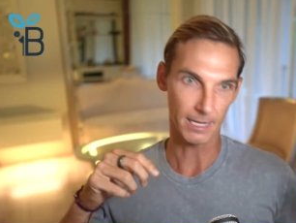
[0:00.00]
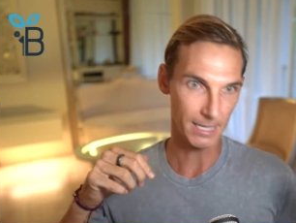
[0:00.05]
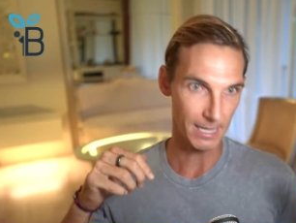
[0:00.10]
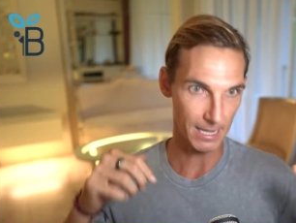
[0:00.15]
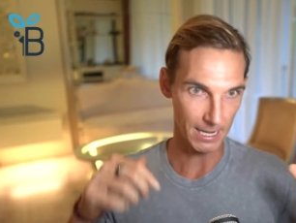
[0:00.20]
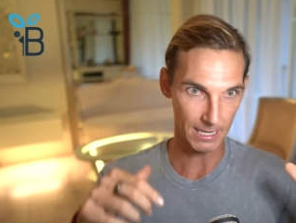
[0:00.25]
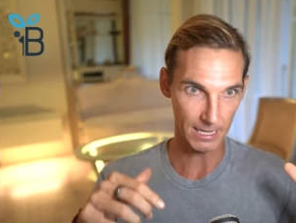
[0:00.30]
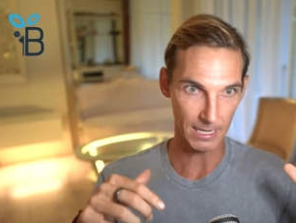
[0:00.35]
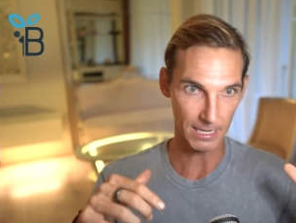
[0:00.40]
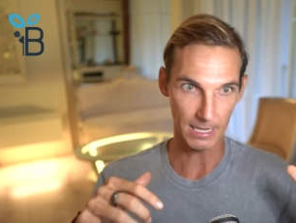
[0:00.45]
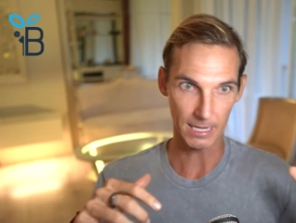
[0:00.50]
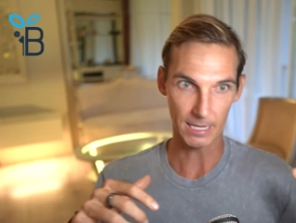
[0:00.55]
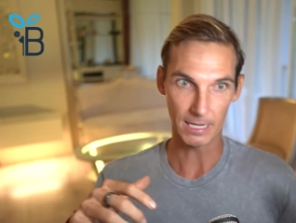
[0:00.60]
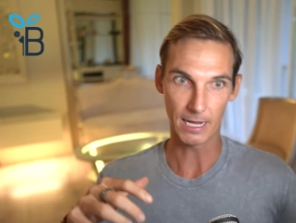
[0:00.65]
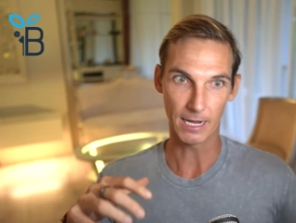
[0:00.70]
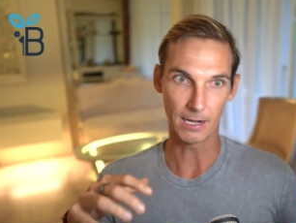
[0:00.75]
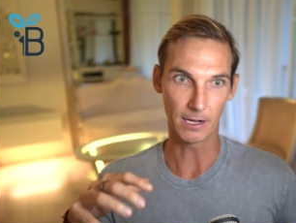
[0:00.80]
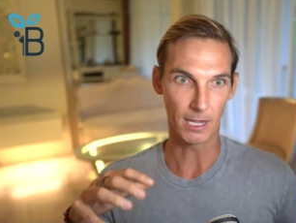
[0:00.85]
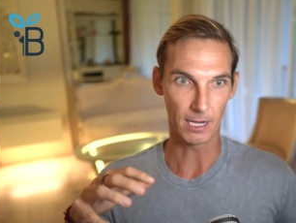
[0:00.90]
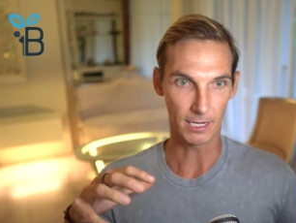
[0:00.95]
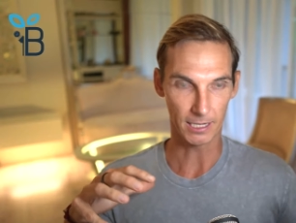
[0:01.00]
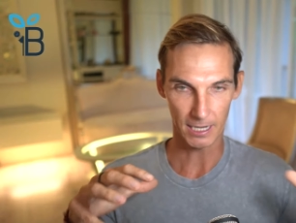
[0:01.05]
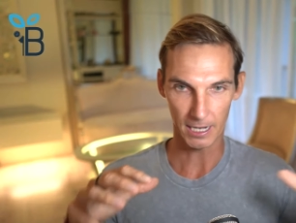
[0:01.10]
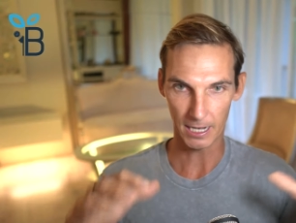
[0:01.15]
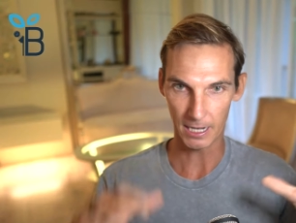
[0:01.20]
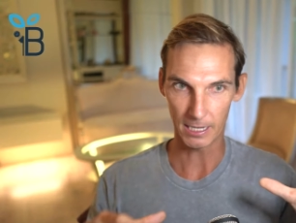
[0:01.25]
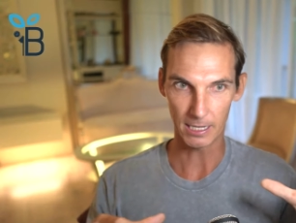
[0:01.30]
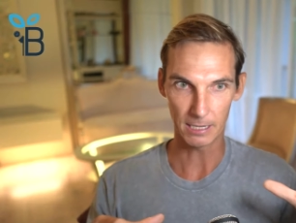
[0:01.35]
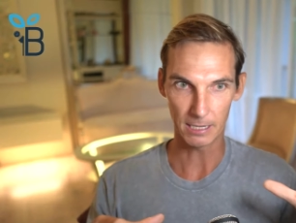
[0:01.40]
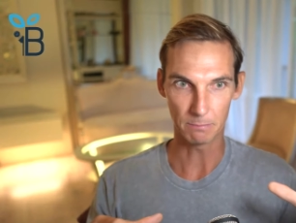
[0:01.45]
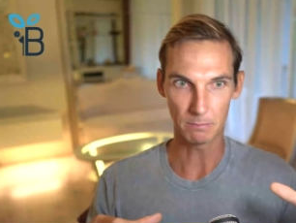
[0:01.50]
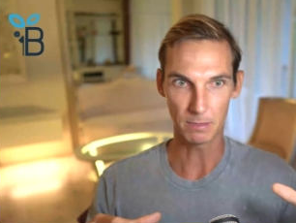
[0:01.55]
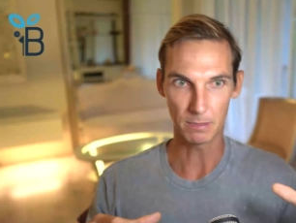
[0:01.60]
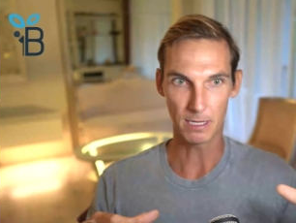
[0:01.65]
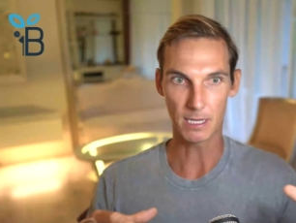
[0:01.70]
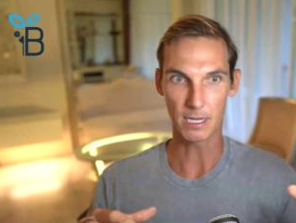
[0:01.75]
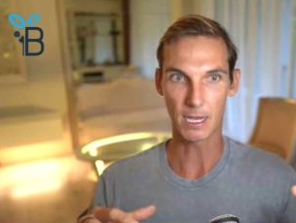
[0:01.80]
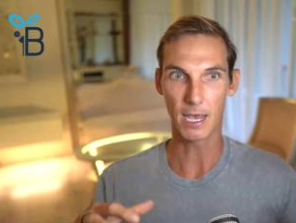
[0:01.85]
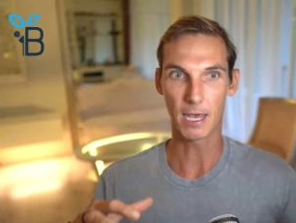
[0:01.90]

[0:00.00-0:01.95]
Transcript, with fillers: kicking and like hitting me,